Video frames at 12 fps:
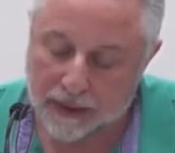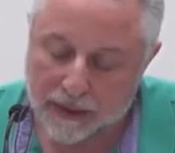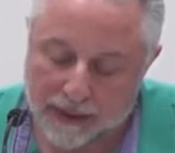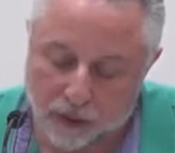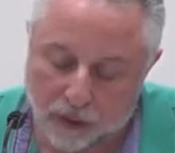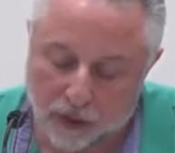
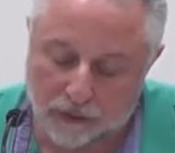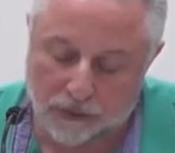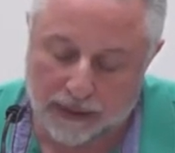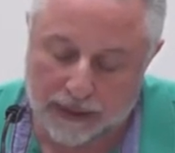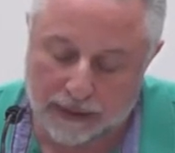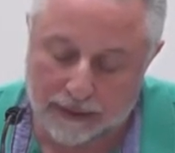In
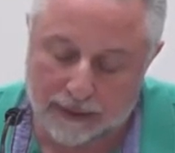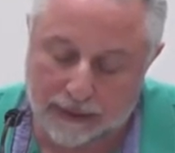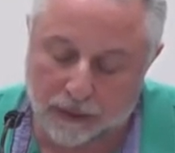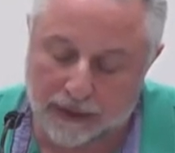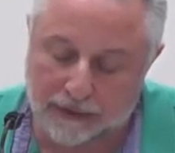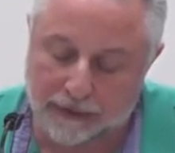contrast,
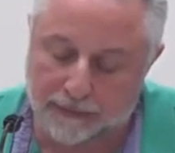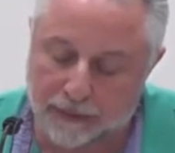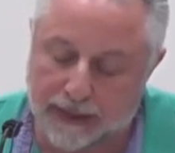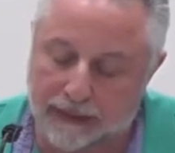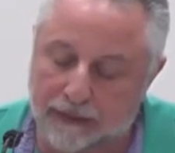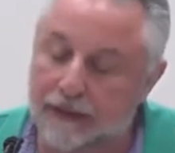psychoanalytic
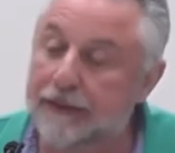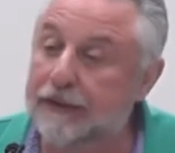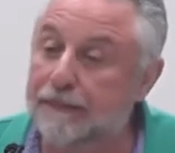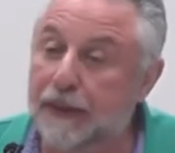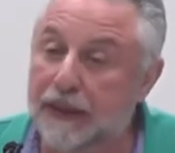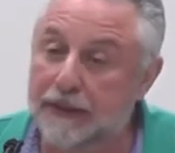practice is
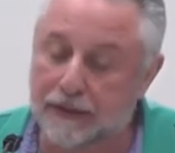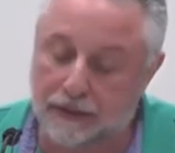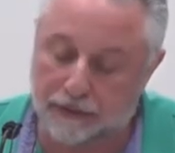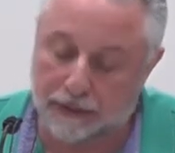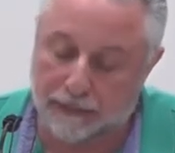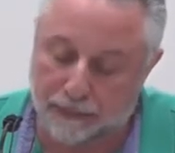a
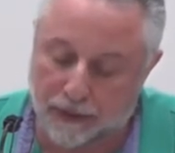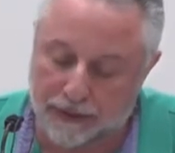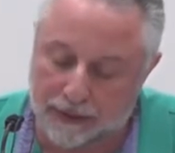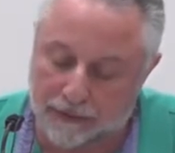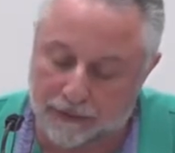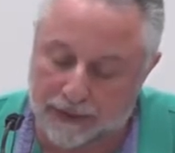positive, a
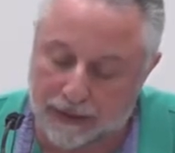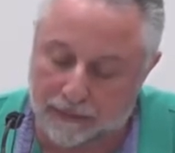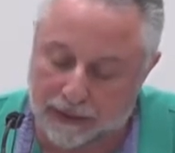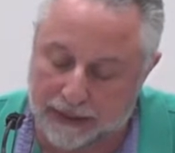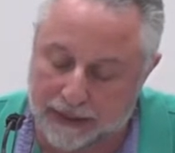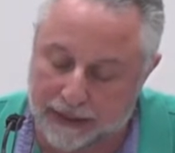positive
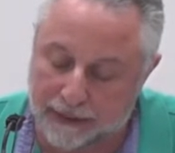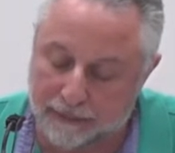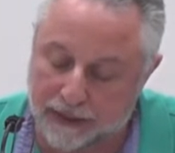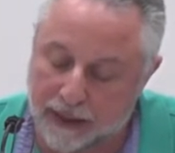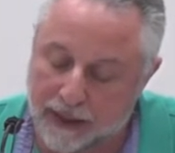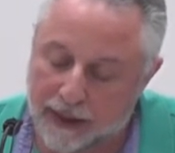sum
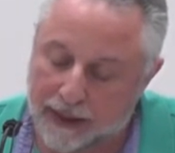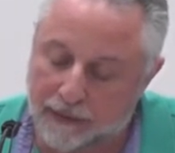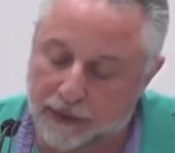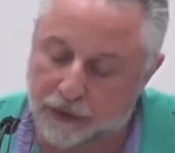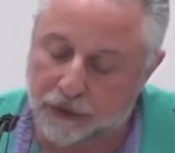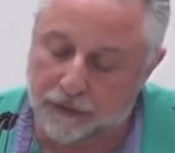game in
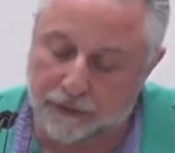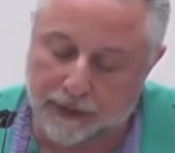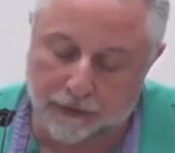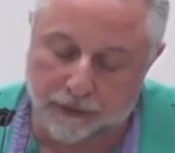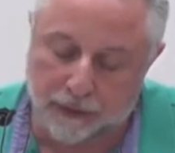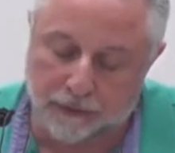which the
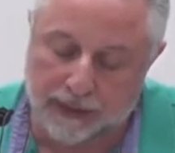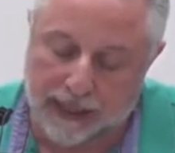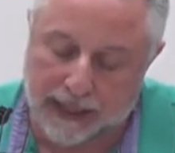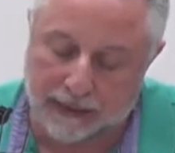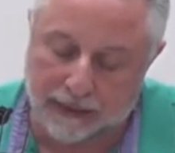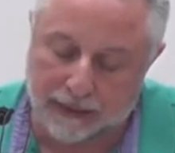victory of the
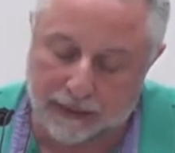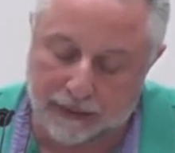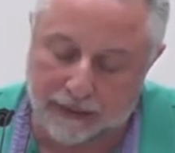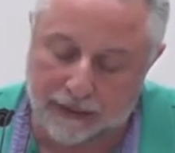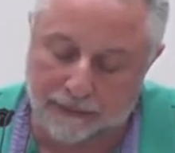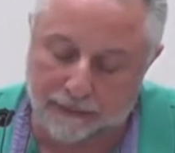
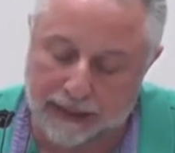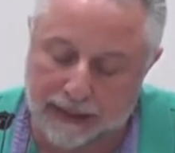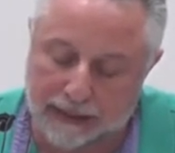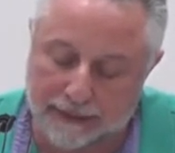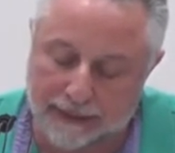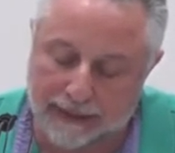analyst
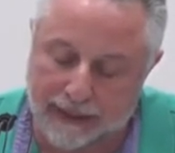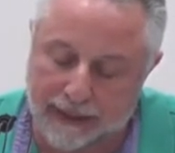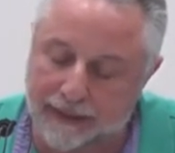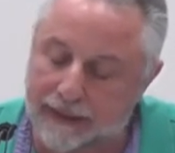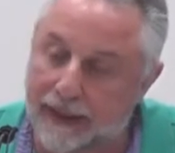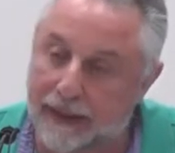implies a gain
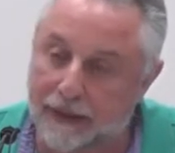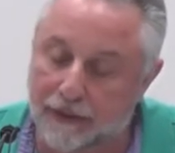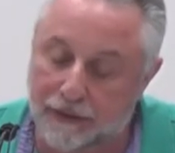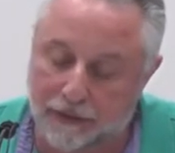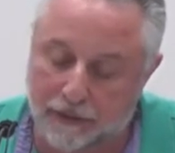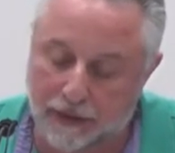in
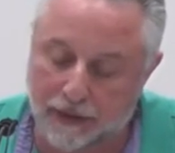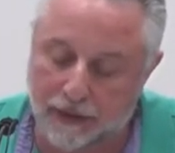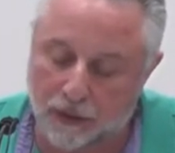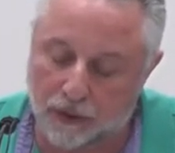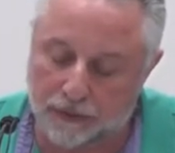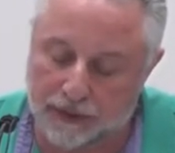health
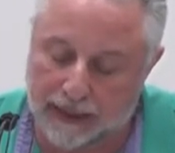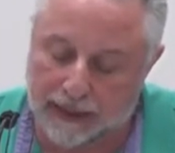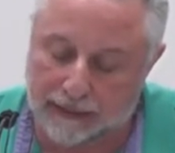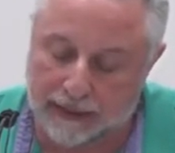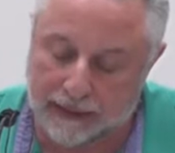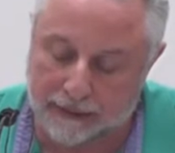of the
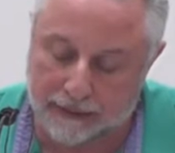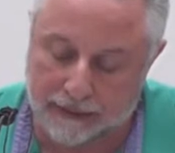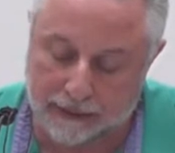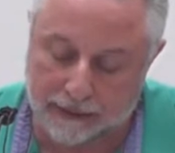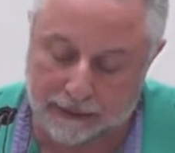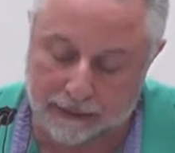
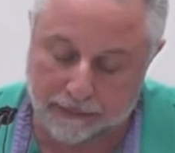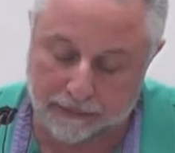analysand.